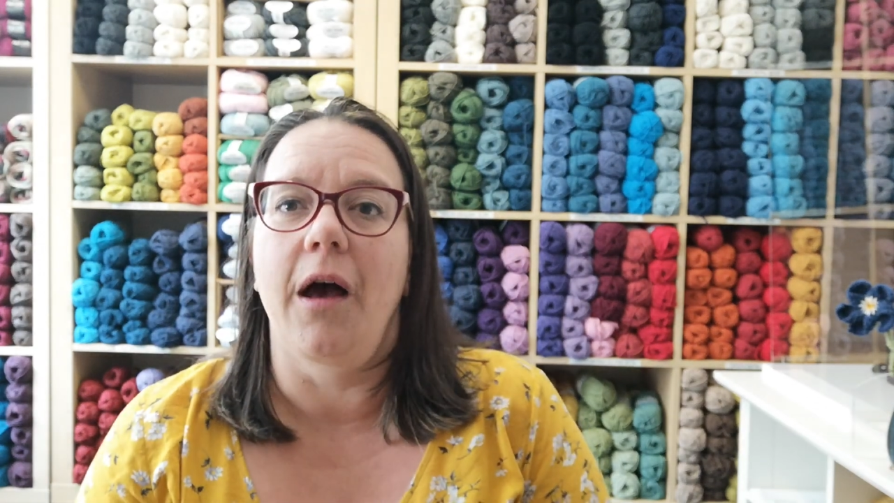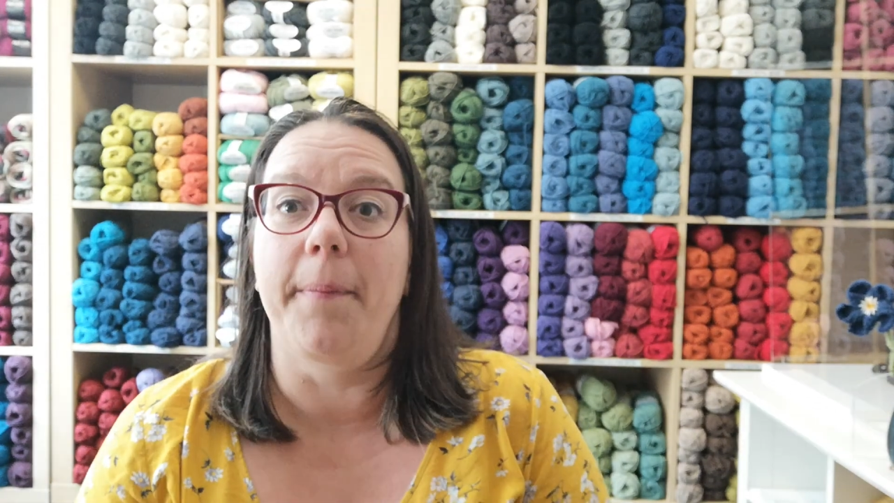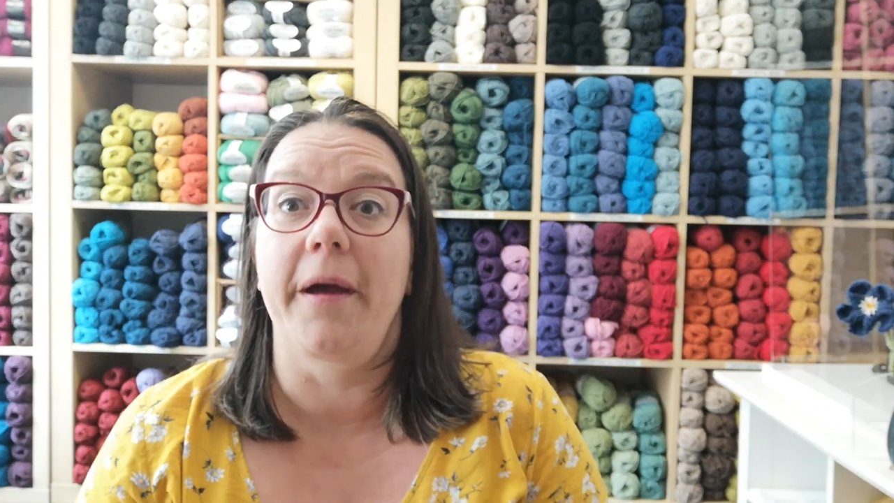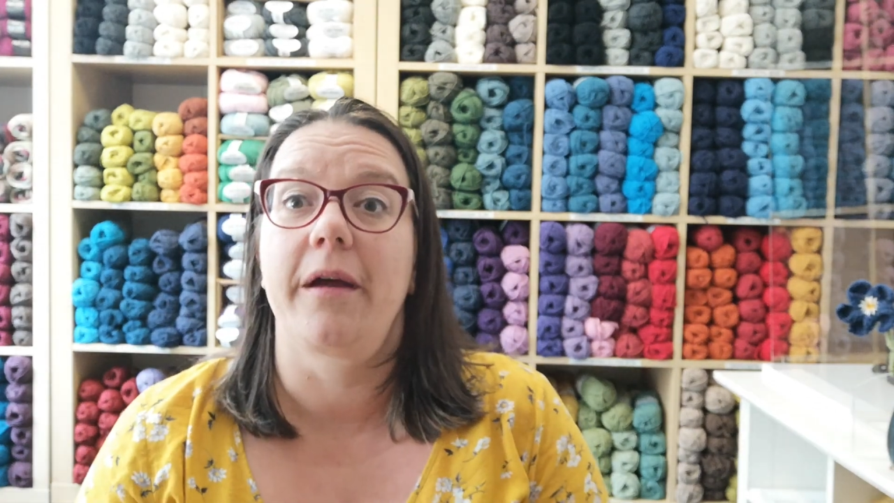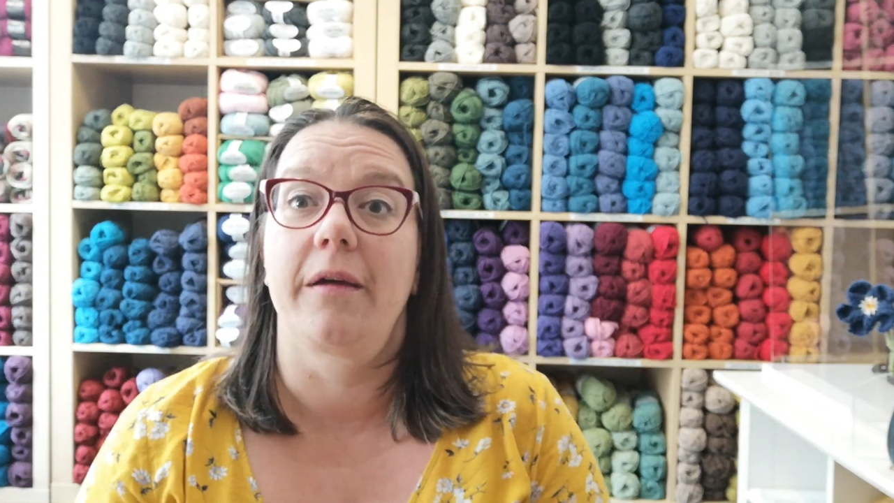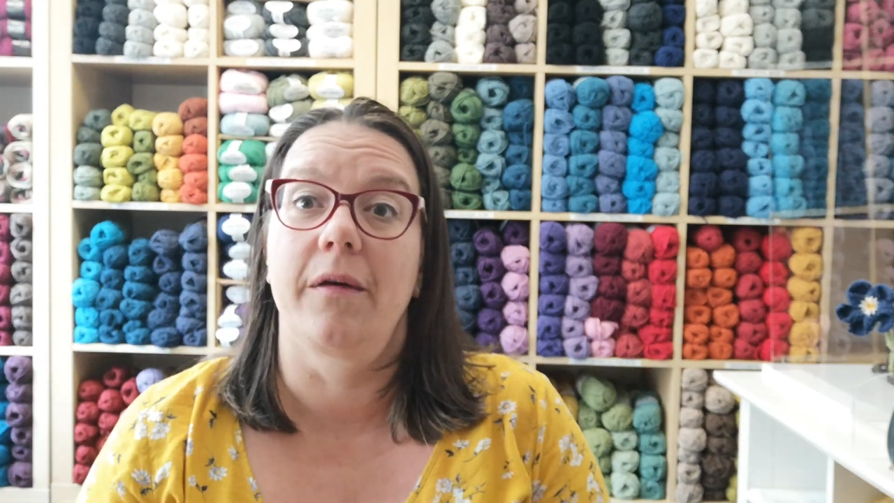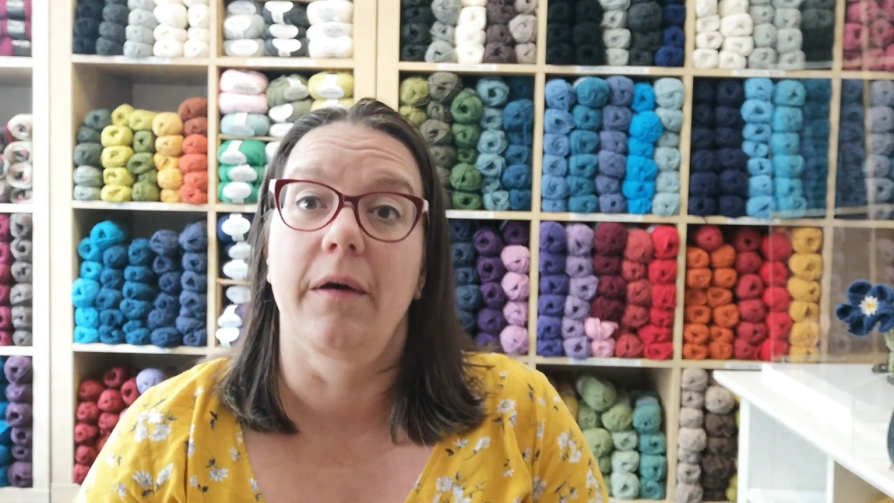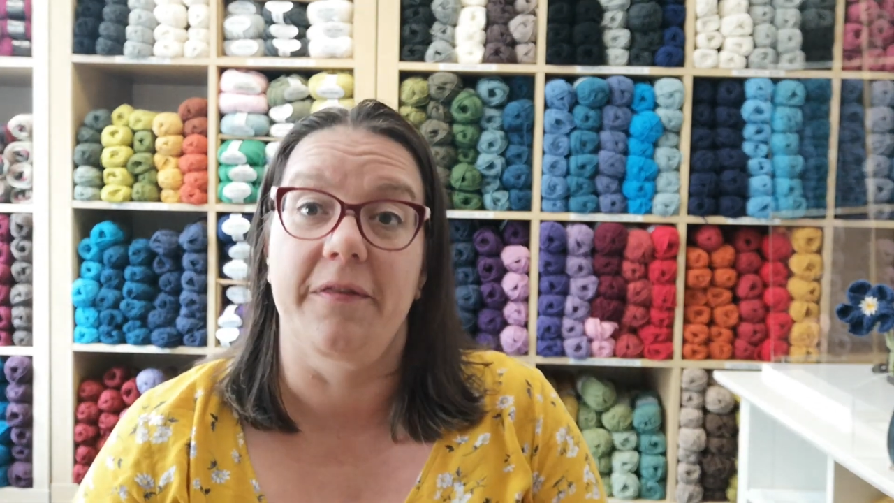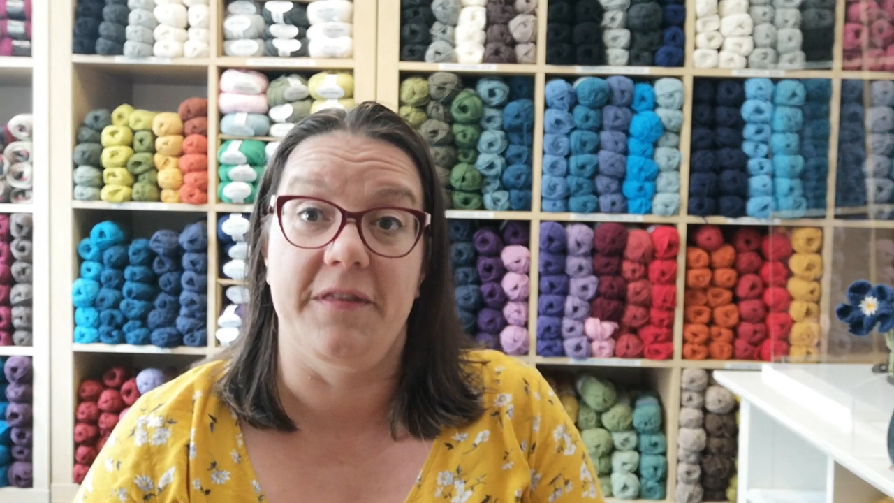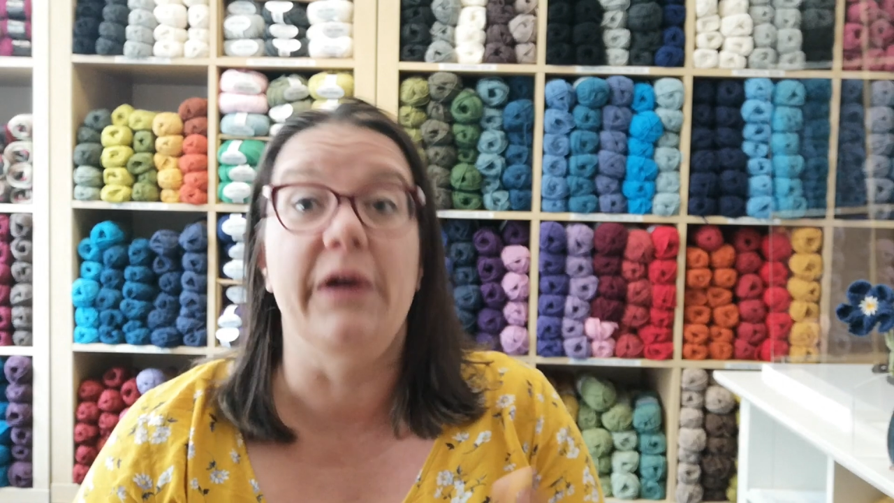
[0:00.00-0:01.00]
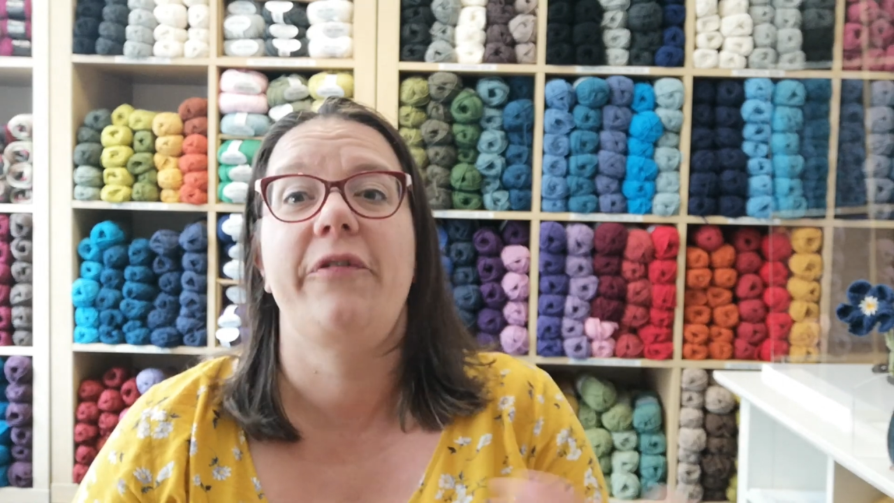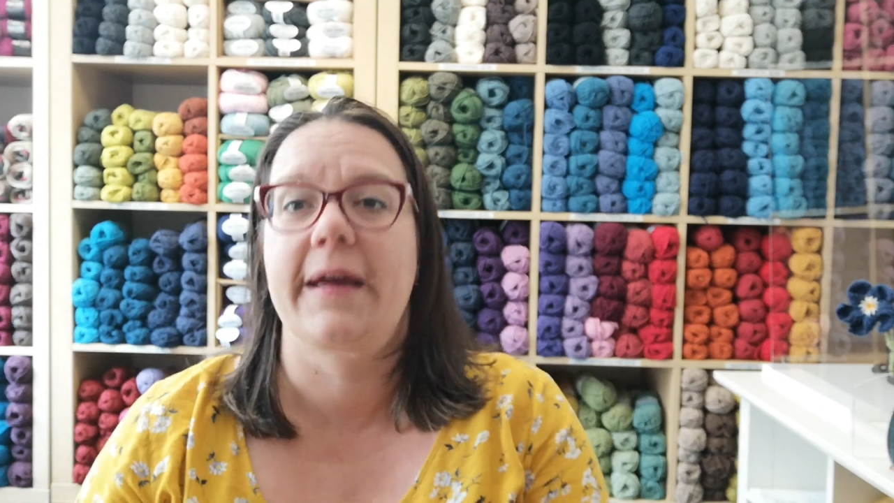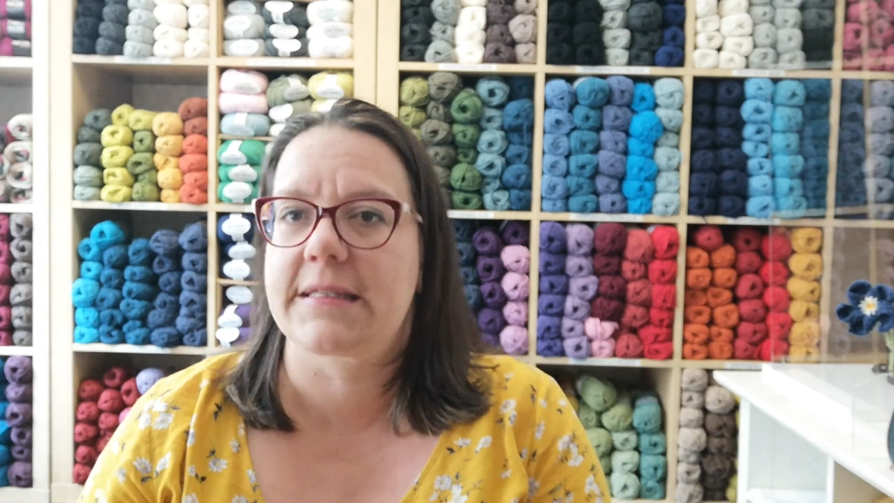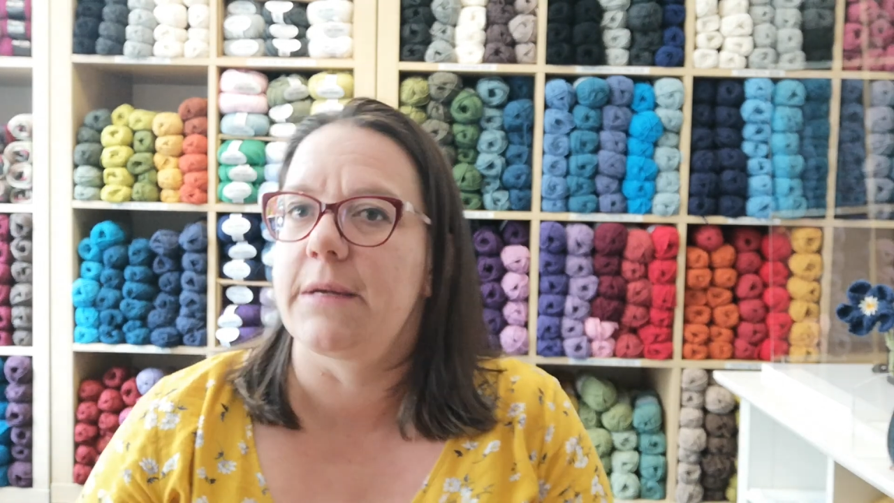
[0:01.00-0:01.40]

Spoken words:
about the effects